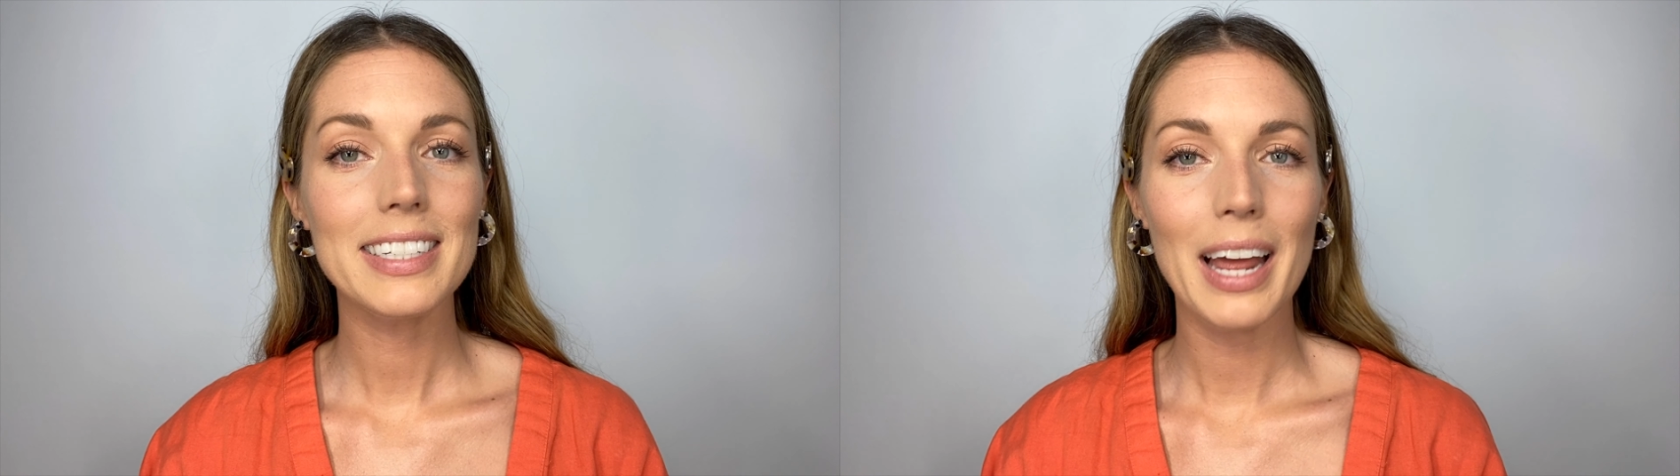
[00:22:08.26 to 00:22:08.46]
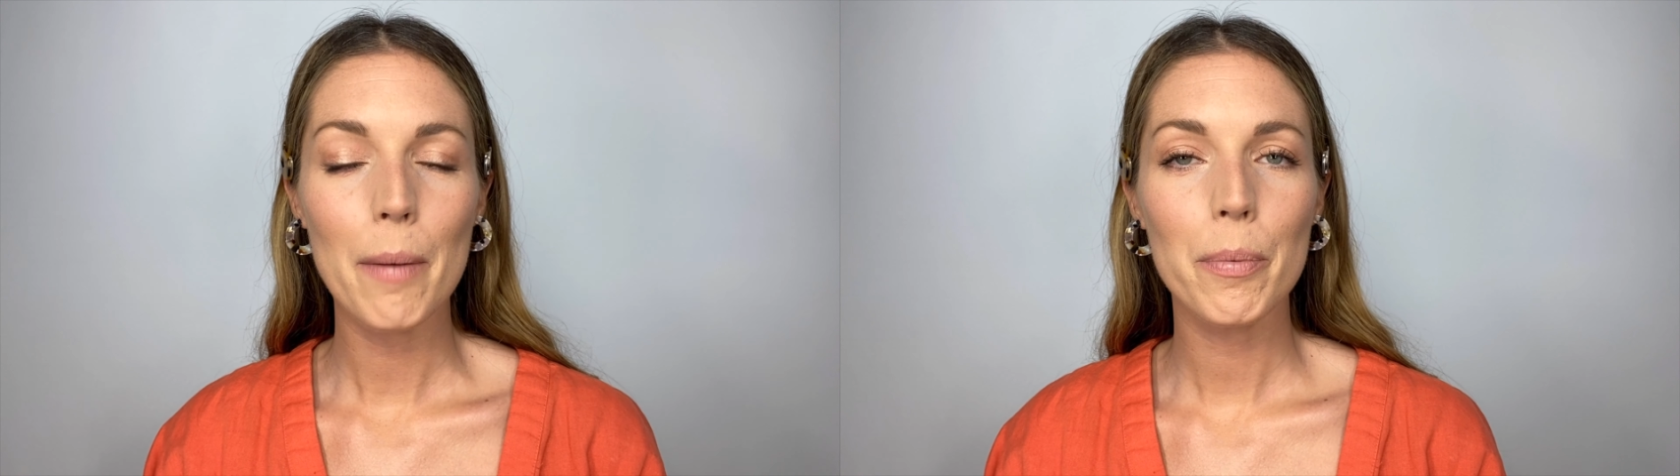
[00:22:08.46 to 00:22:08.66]

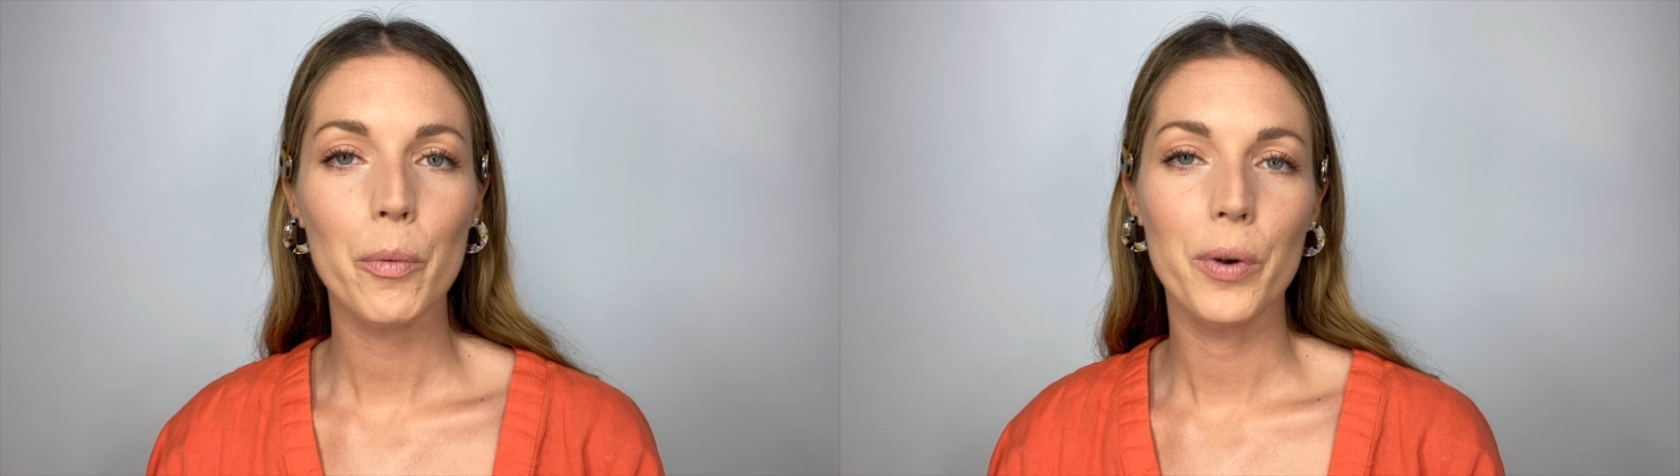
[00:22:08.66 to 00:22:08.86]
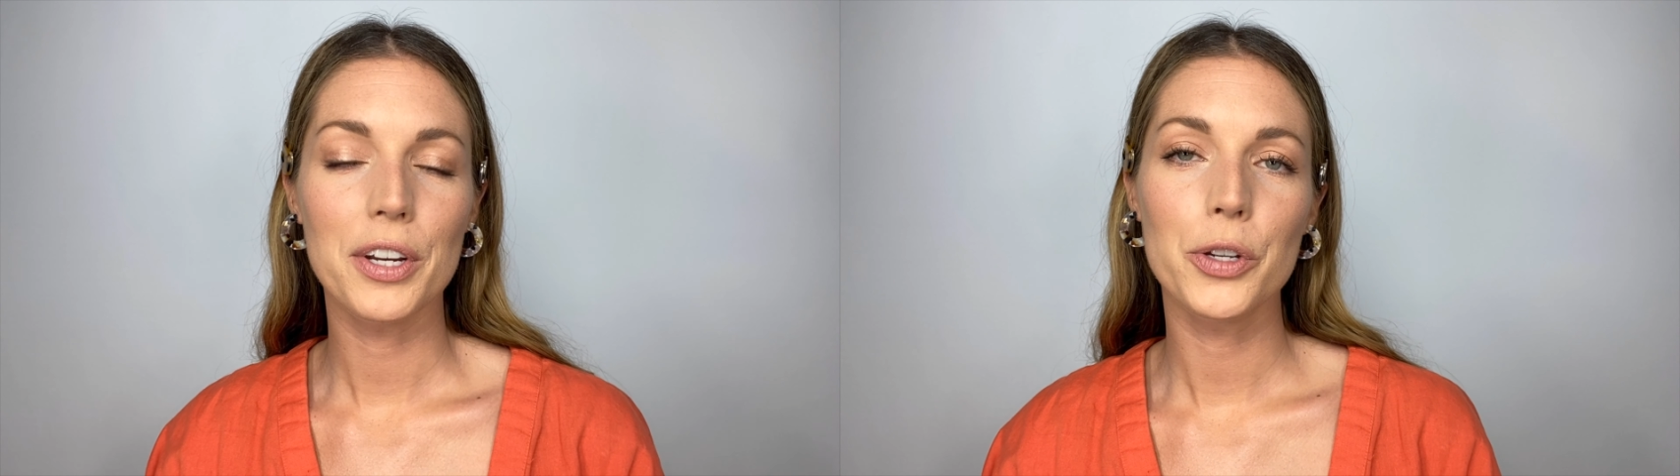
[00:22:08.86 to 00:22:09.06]
step,
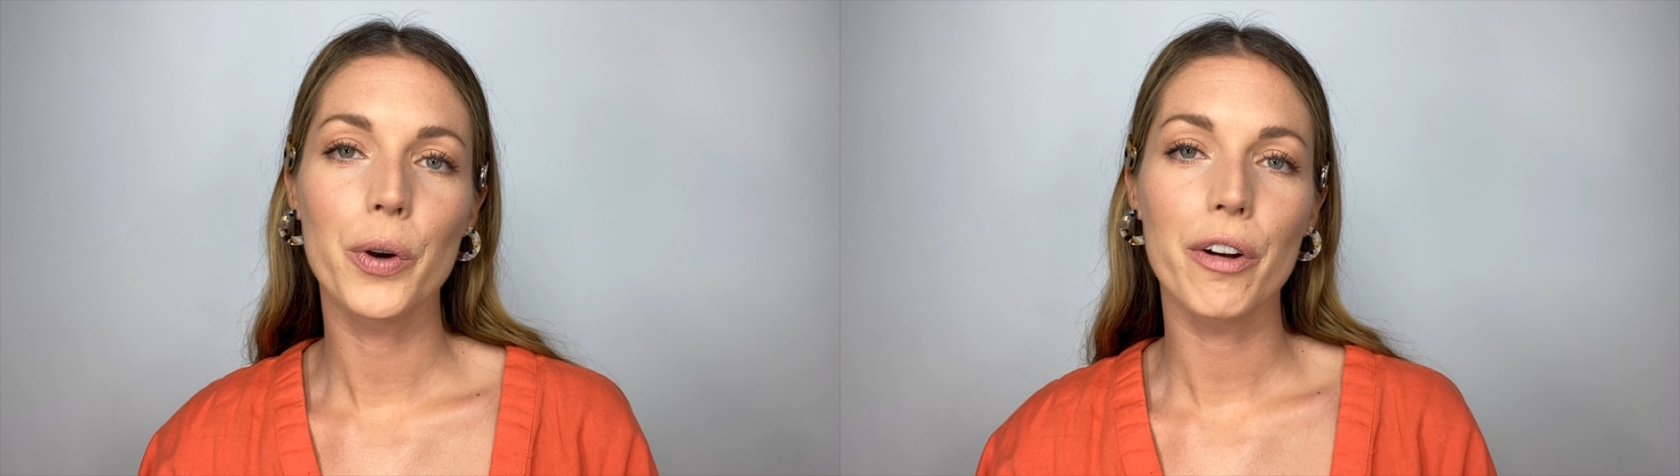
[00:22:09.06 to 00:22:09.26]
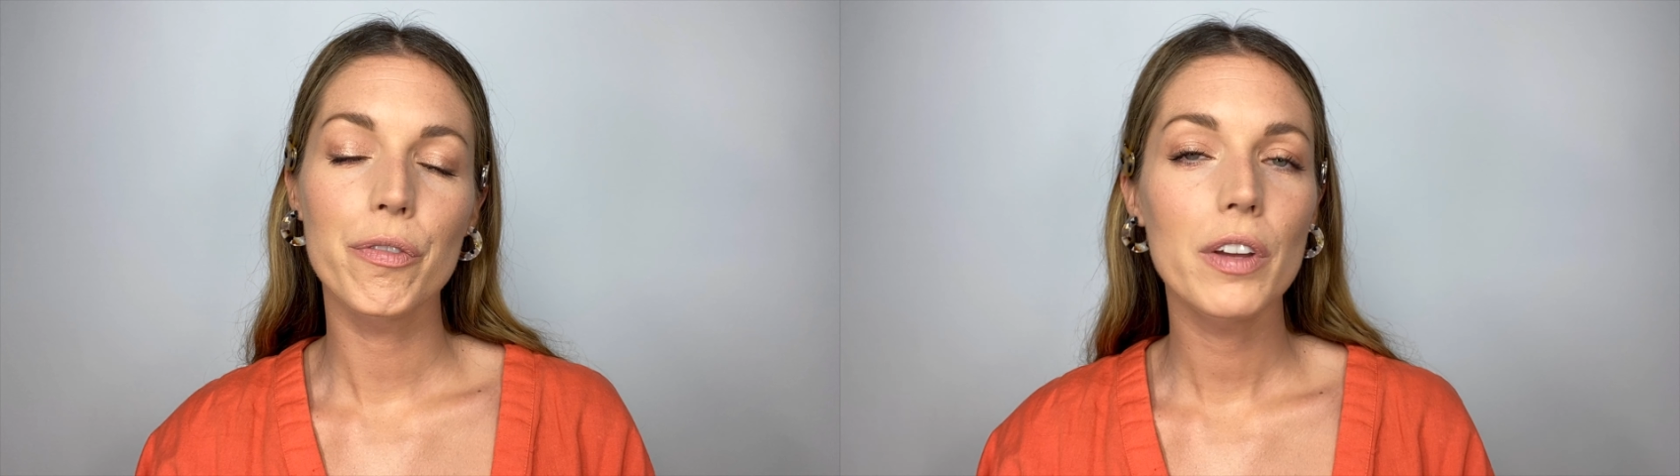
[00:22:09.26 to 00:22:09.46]
when you
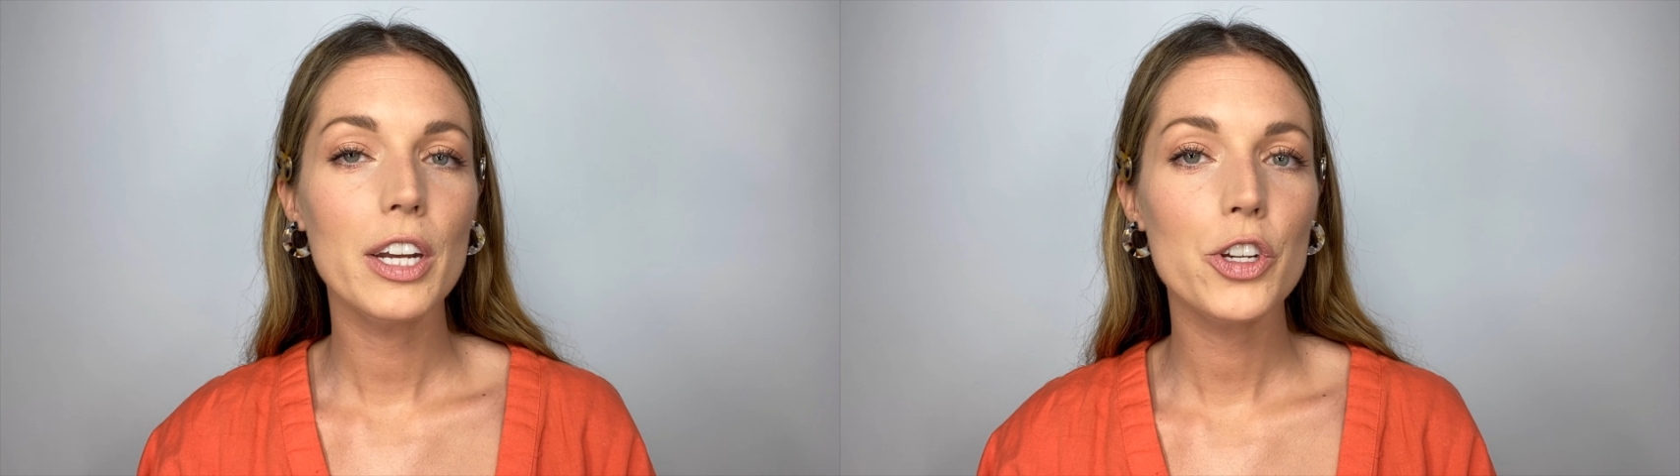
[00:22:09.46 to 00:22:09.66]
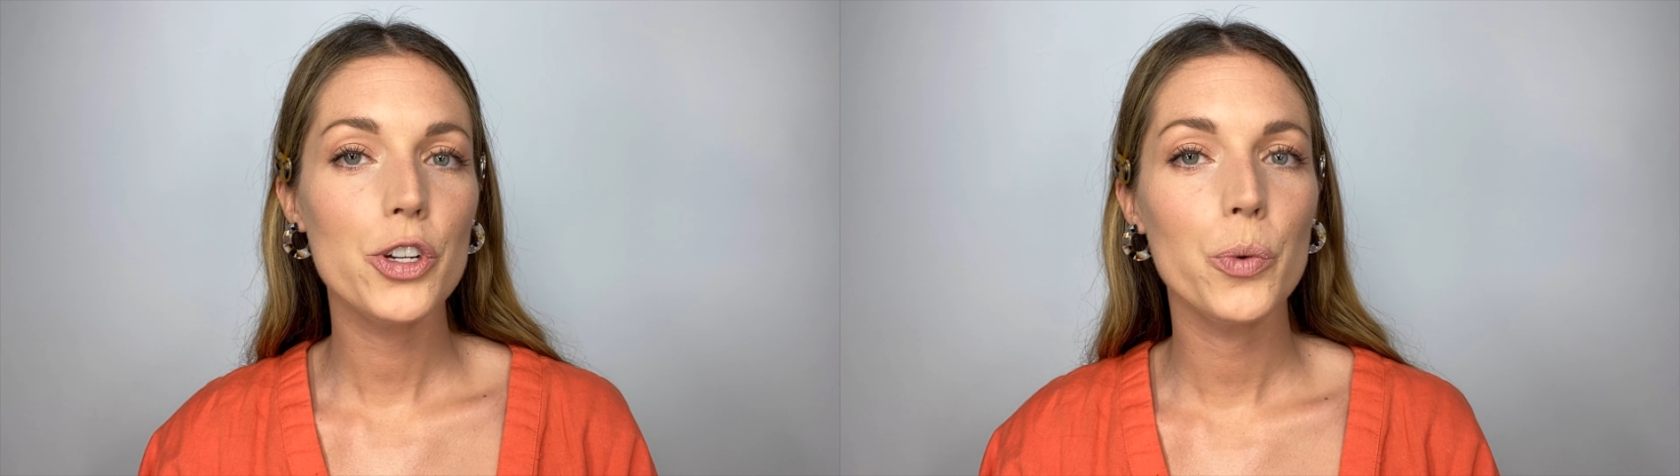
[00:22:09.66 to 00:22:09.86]
are finished